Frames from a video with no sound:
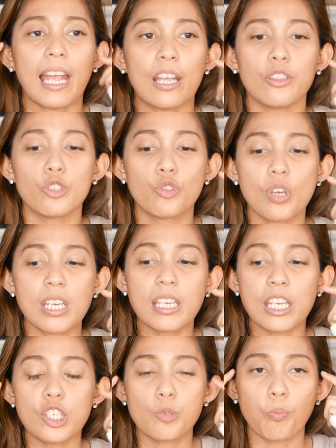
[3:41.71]
And the
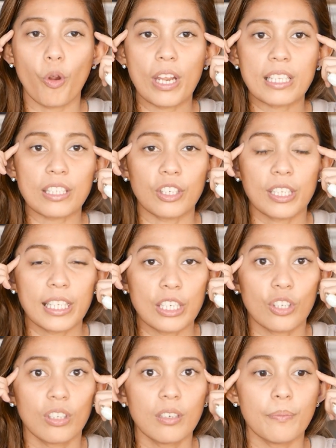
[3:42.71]
drainage points are
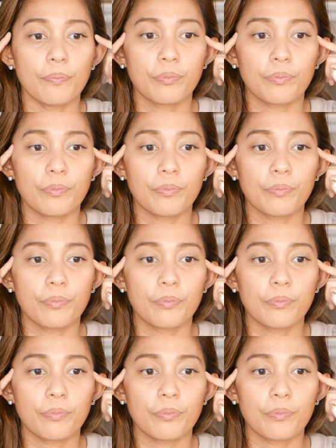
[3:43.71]
here